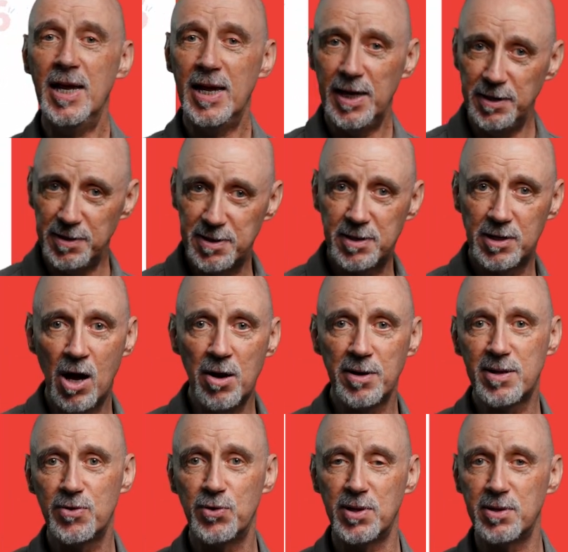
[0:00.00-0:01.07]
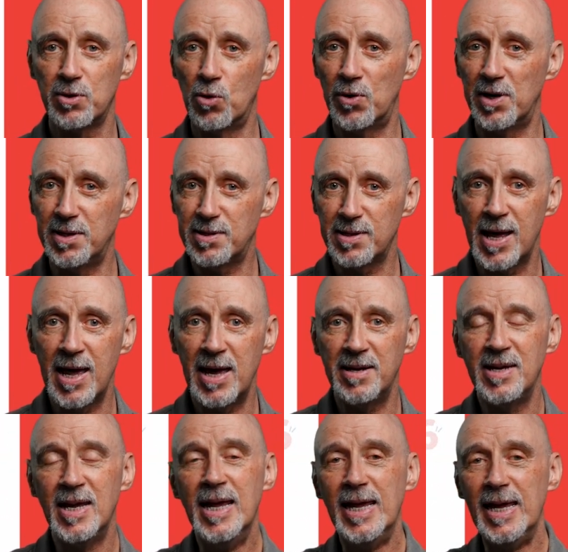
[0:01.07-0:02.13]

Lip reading: He starts the story sad.